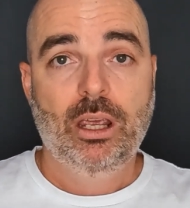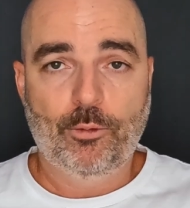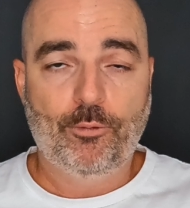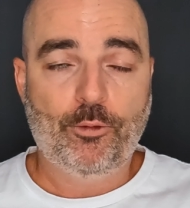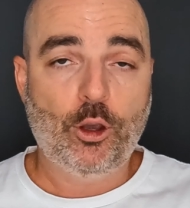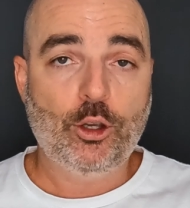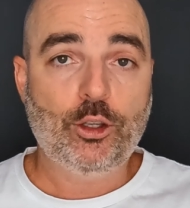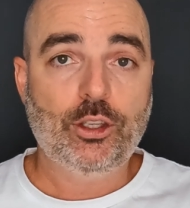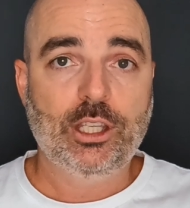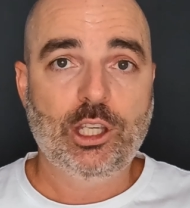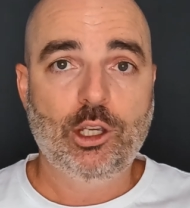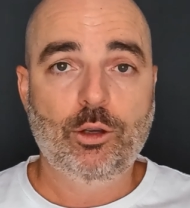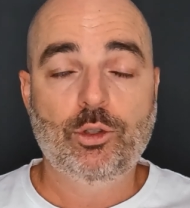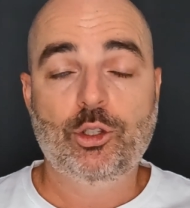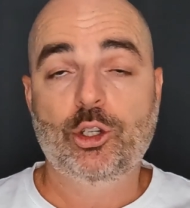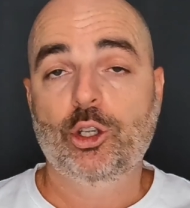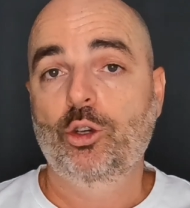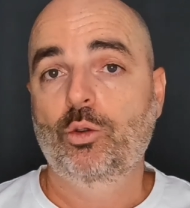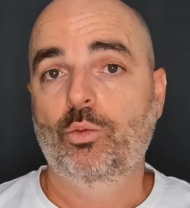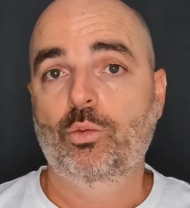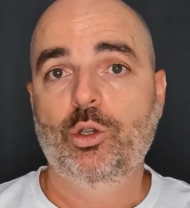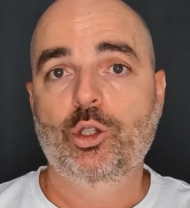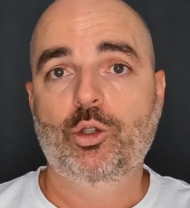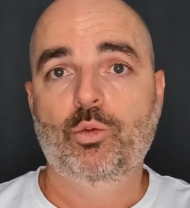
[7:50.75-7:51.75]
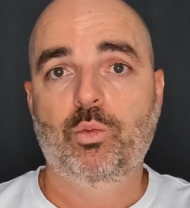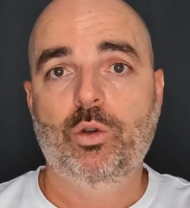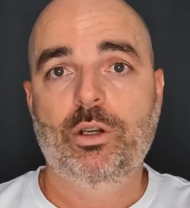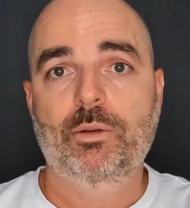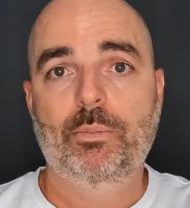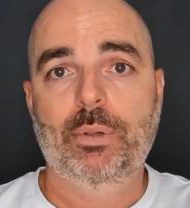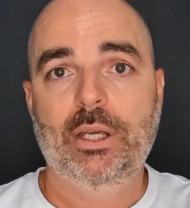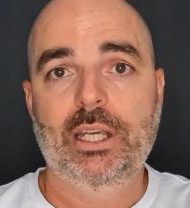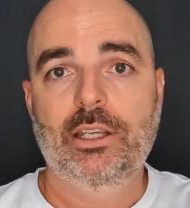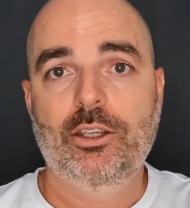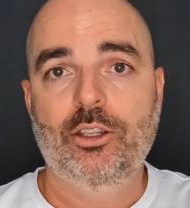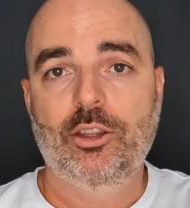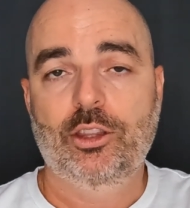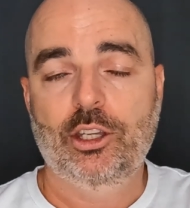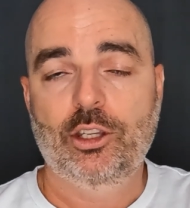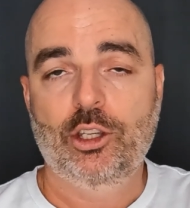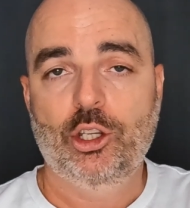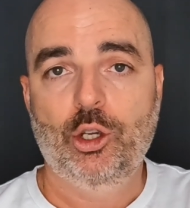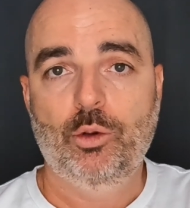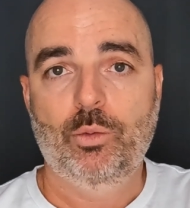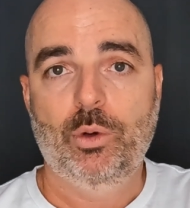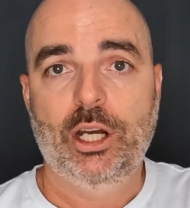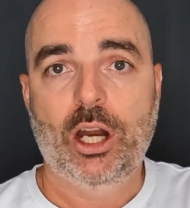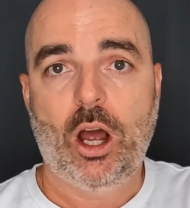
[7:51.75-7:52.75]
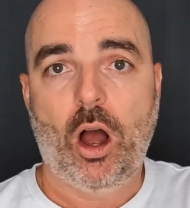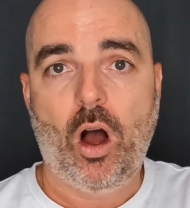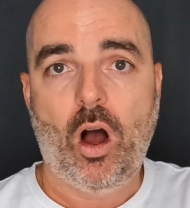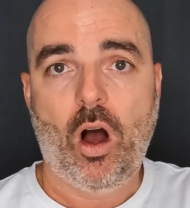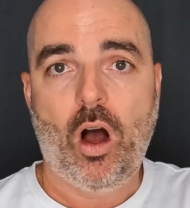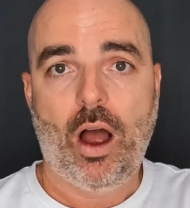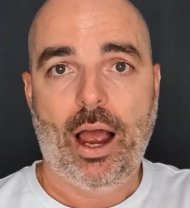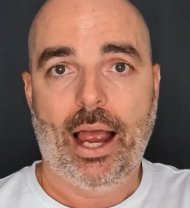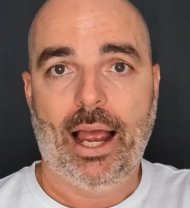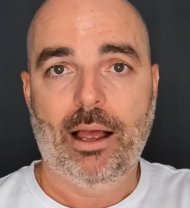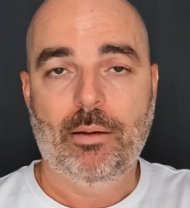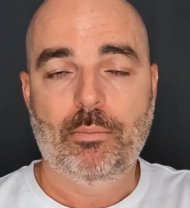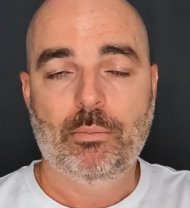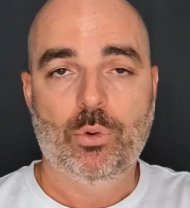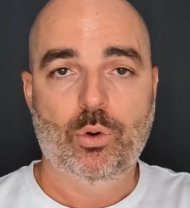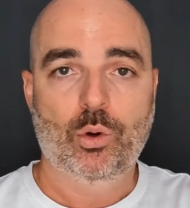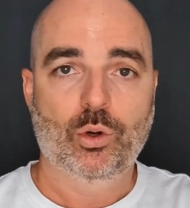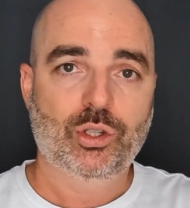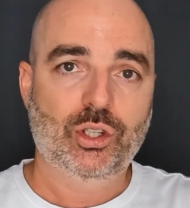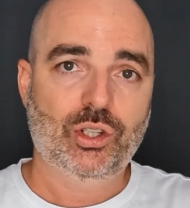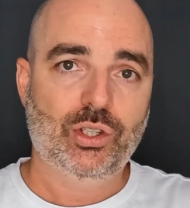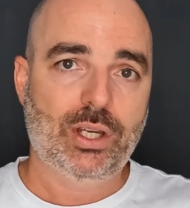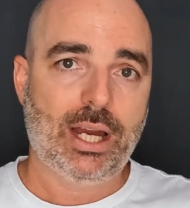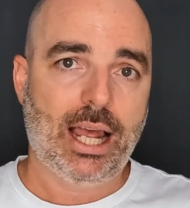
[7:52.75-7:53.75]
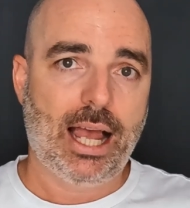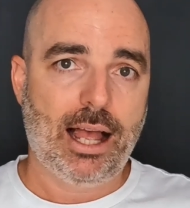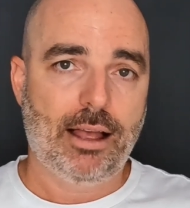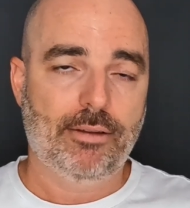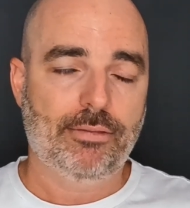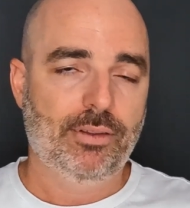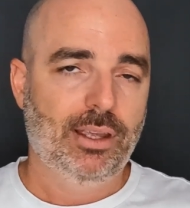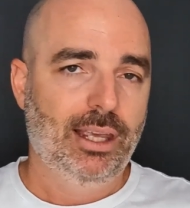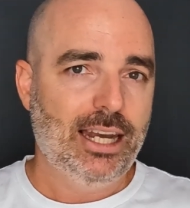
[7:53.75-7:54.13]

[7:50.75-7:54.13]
the first thing you do was would be that you would hire more staff.